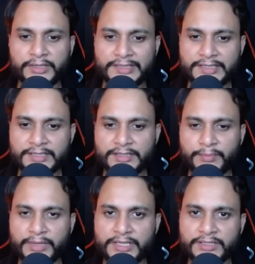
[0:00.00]
this is
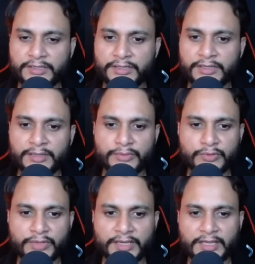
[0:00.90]
the best curriculum
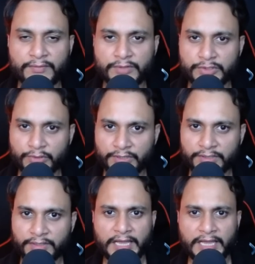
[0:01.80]
you can ever join.